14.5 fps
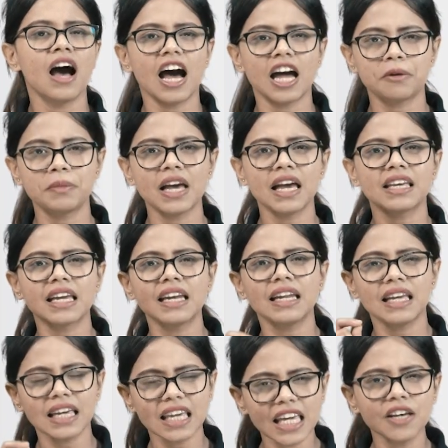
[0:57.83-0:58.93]
RBI can
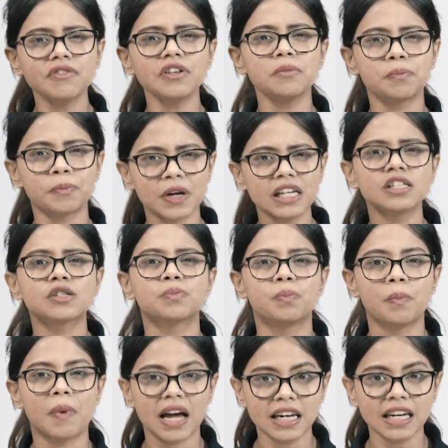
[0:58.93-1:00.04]
even print
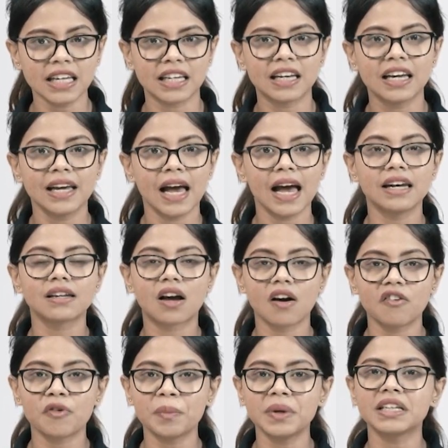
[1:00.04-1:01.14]
money and
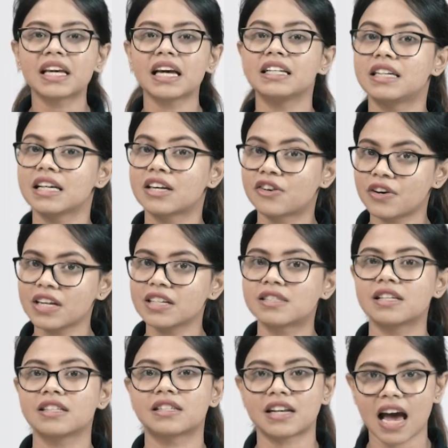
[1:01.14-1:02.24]
government decrease
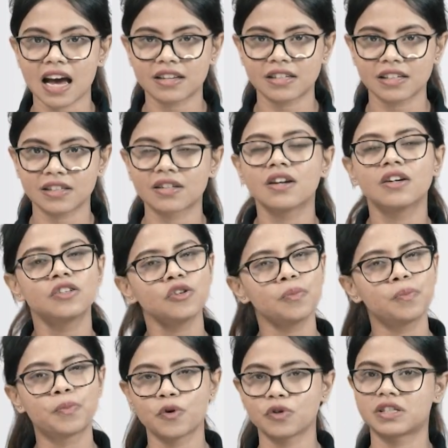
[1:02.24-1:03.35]
the taxes to
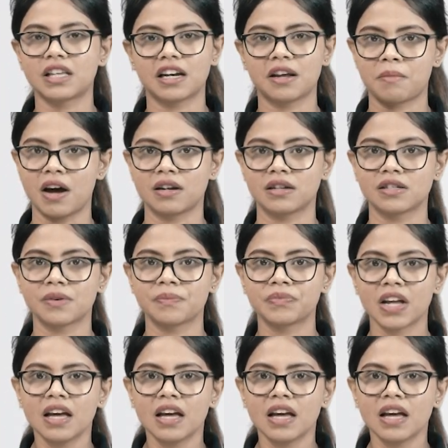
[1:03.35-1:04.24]
boost the demand.